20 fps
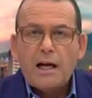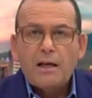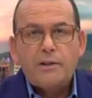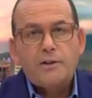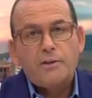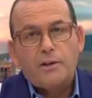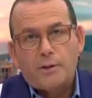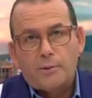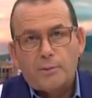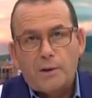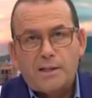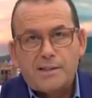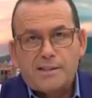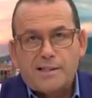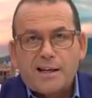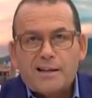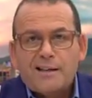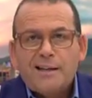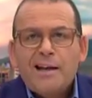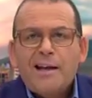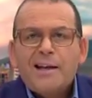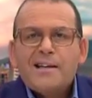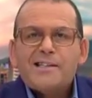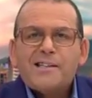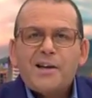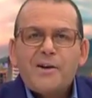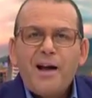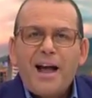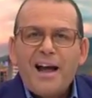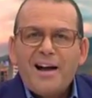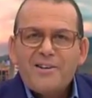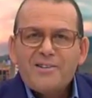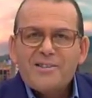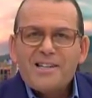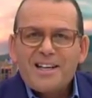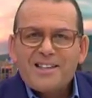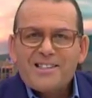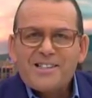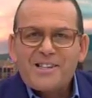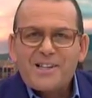You know the ones. So how
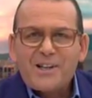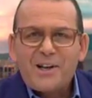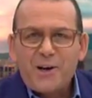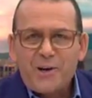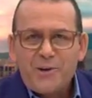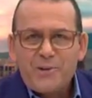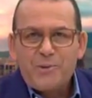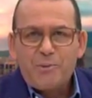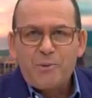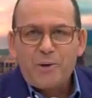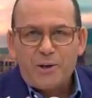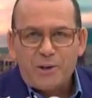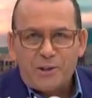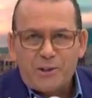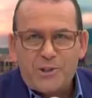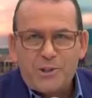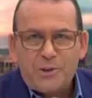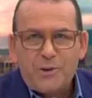does the code work?